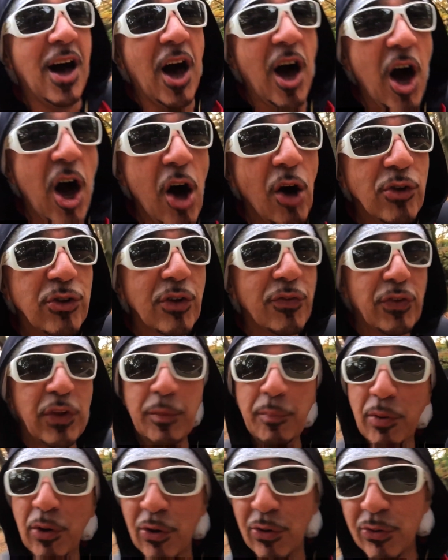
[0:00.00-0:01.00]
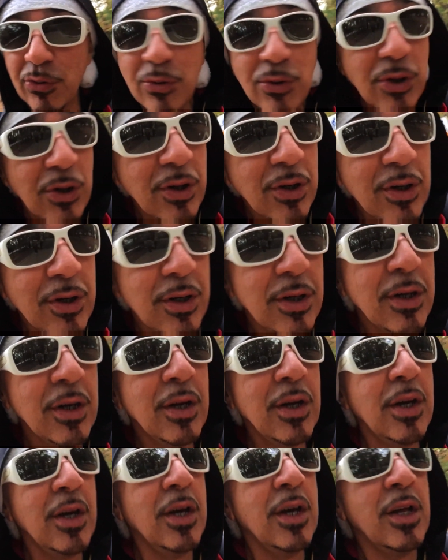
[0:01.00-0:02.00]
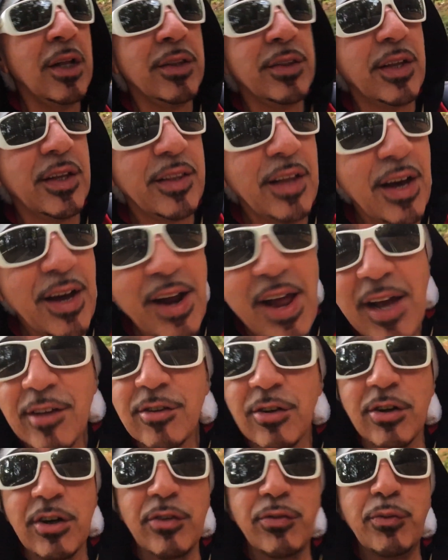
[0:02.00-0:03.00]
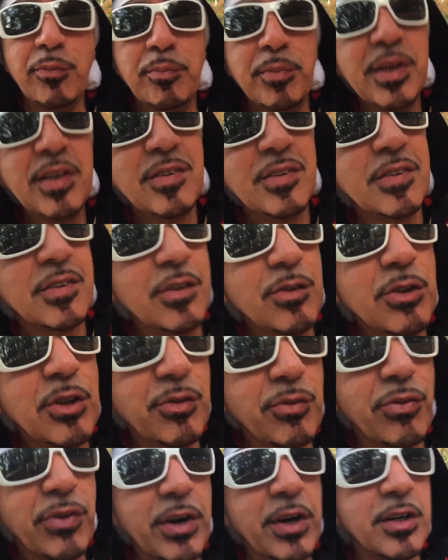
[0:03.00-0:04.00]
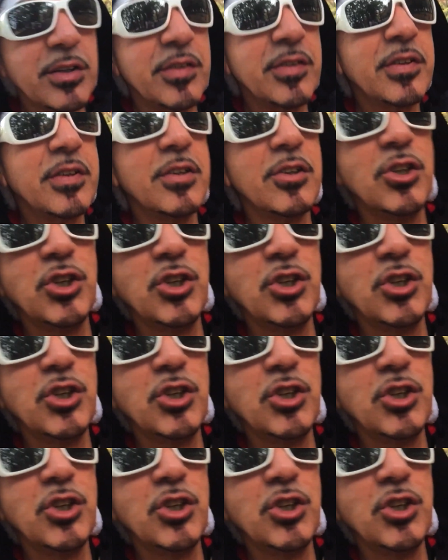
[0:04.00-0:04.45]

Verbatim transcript: out of the blue, the director of Miss Universe